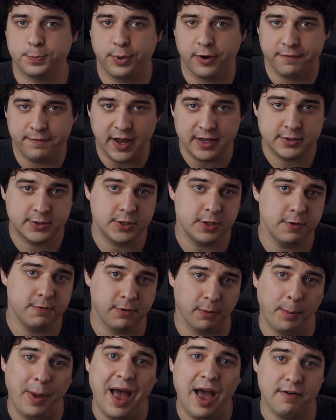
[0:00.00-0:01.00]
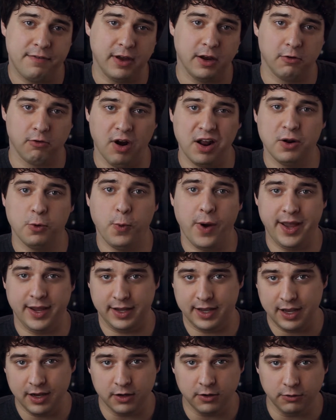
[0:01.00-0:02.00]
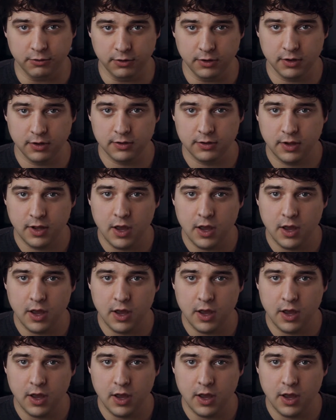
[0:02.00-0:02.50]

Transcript: prevents you from having a runaway kiln.